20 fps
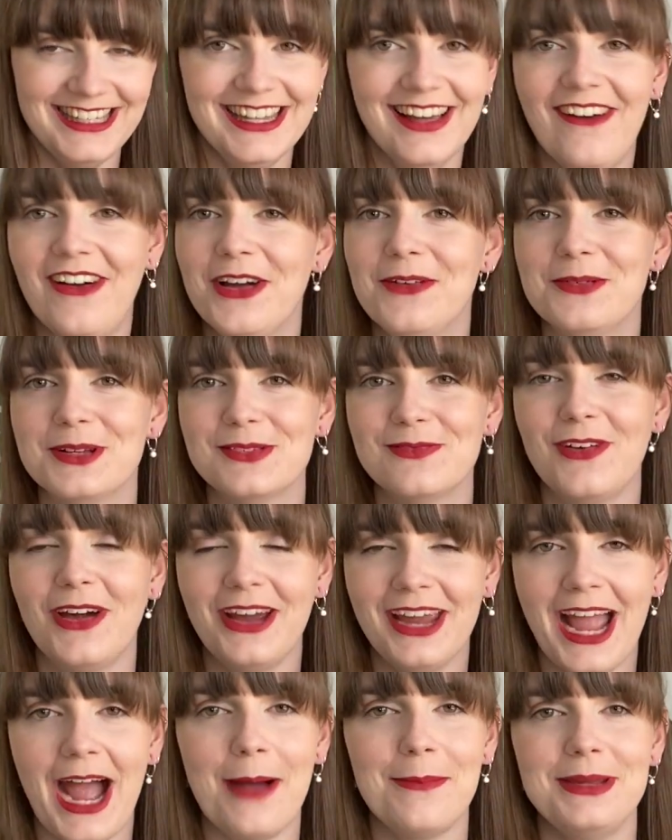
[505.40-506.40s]
I was
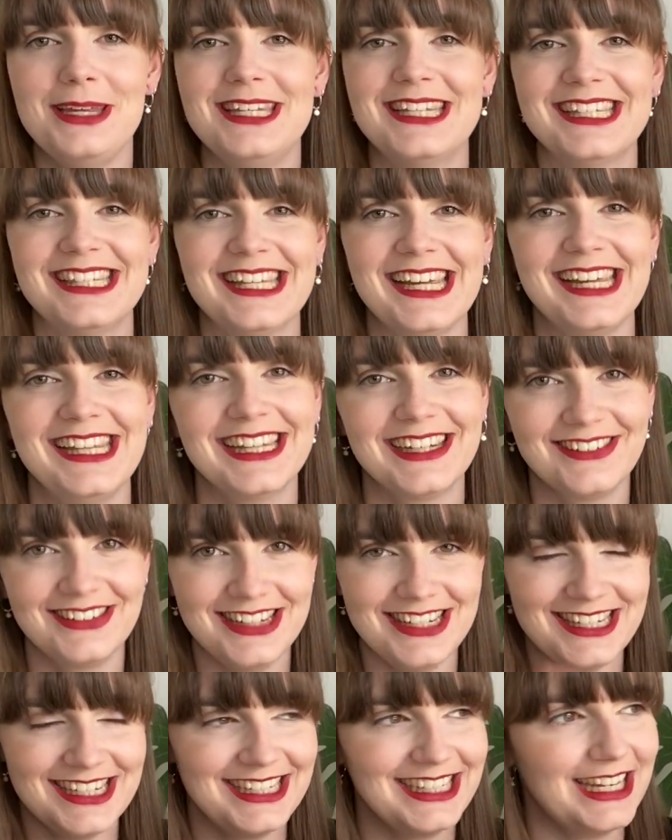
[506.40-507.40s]
very happy to say that I
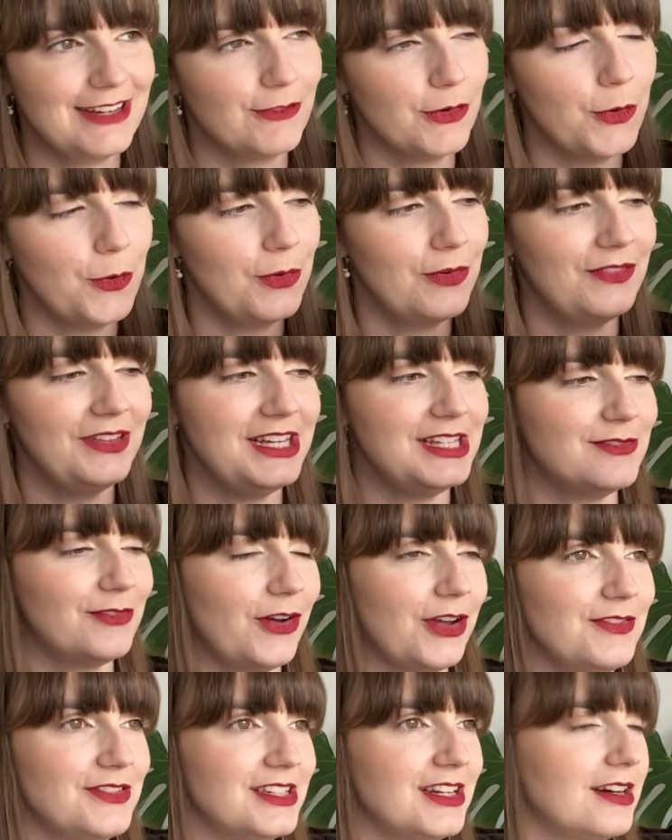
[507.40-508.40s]
did give all of these
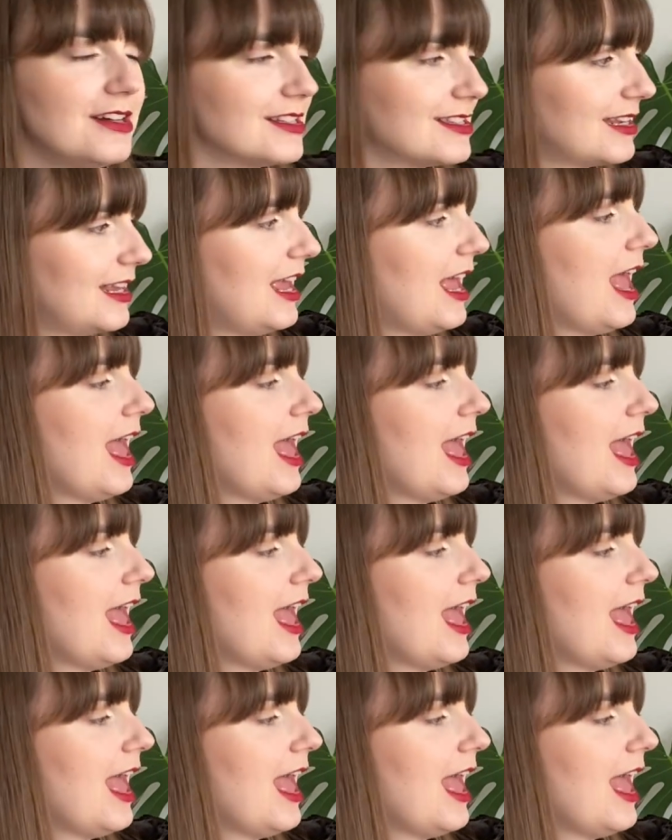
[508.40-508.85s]
five stars.